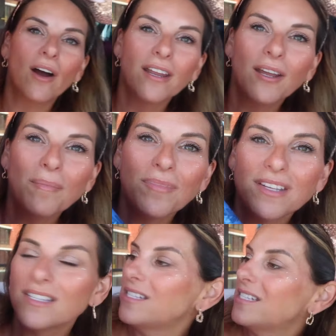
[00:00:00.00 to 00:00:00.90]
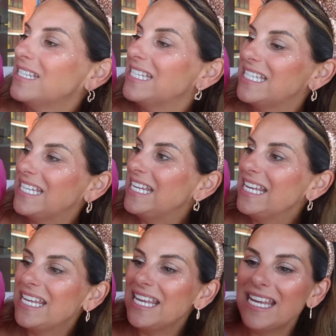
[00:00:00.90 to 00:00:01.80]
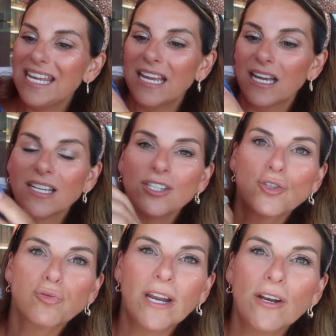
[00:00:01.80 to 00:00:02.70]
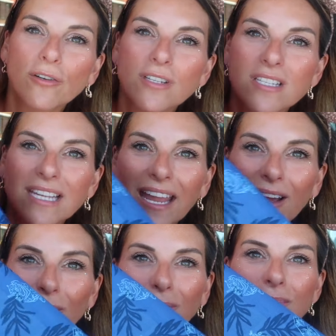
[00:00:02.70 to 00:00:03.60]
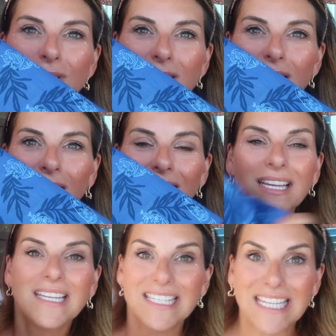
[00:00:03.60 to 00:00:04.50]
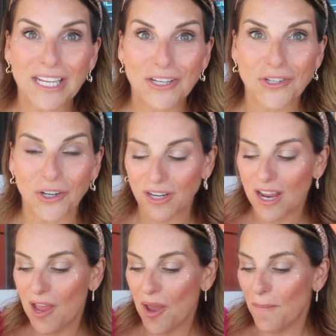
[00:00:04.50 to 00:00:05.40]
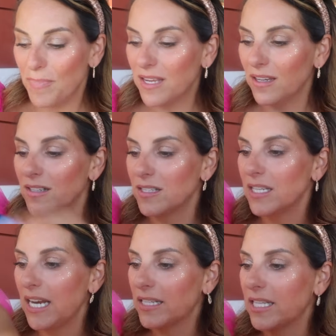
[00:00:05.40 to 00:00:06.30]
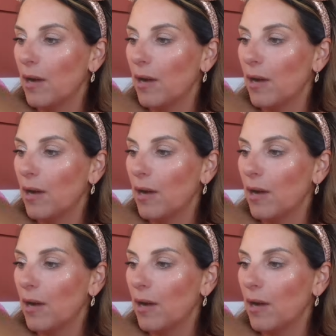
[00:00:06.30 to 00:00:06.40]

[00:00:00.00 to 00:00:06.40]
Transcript: got him this tiki Trader Sam's tiki shirt because the next